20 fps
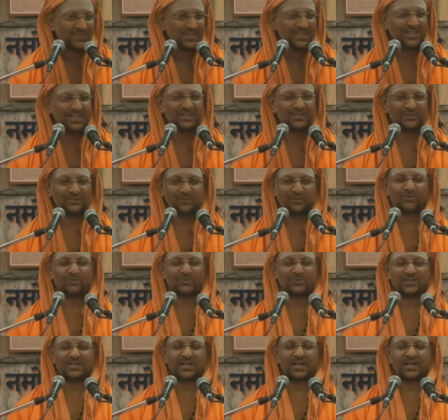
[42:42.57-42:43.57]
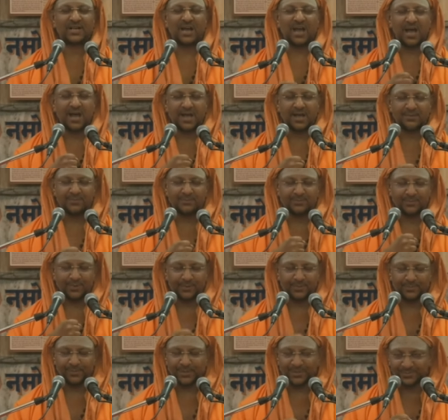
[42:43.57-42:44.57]
He knows that I am
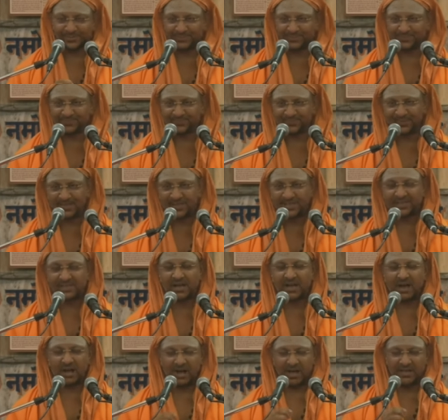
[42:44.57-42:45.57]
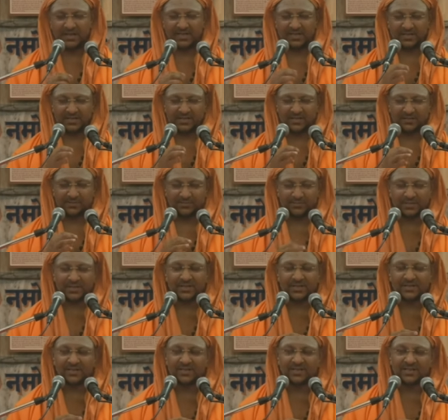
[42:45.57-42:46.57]
Brahman. The I in
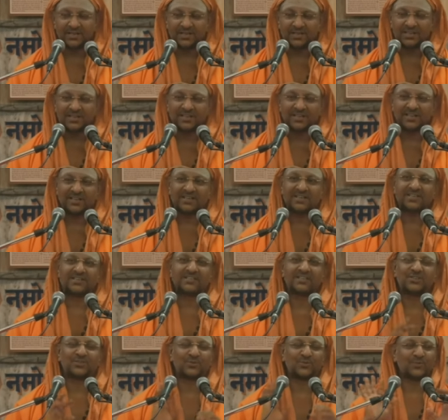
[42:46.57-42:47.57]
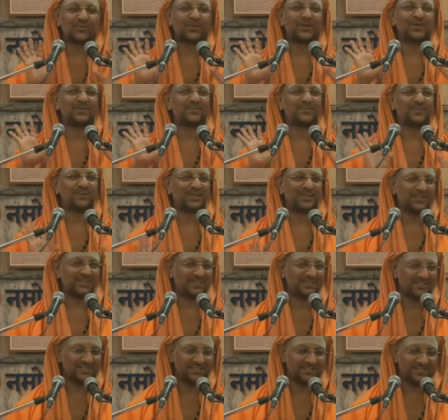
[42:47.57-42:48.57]
me is the Supreme
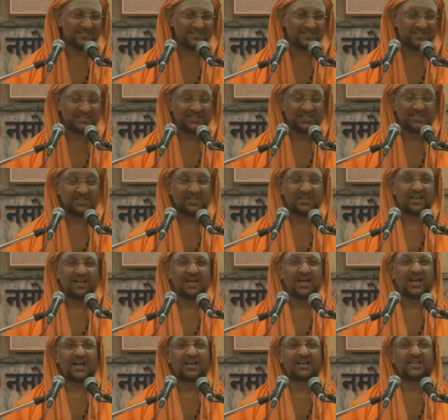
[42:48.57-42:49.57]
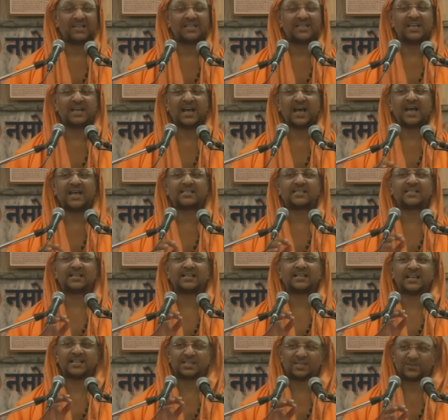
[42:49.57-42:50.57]
Being. He has
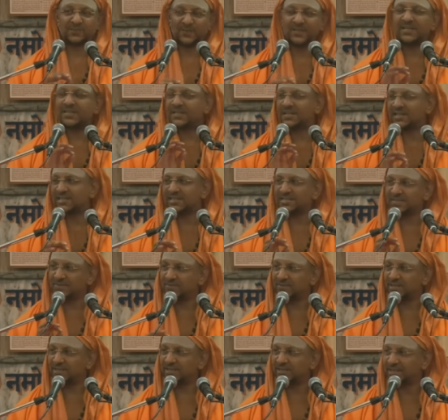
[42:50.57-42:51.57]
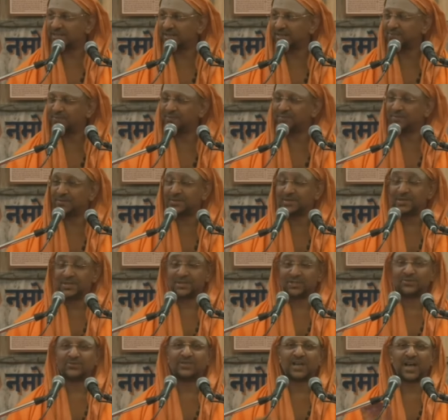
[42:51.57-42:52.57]
that experience within him.
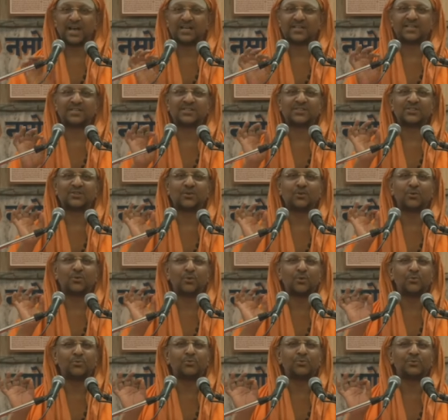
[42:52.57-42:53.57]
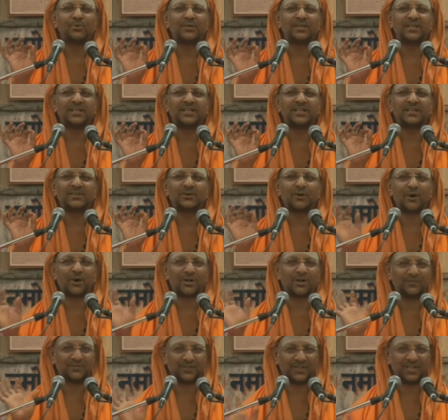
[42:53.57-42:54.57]
So that is the only
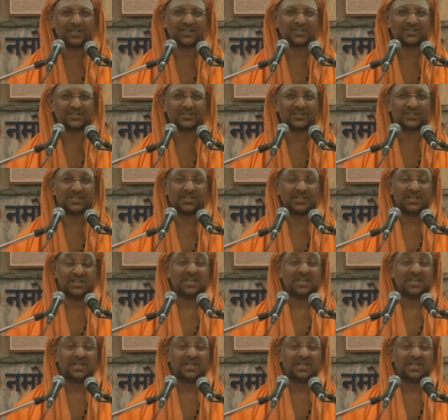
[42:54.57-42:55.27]
qualification.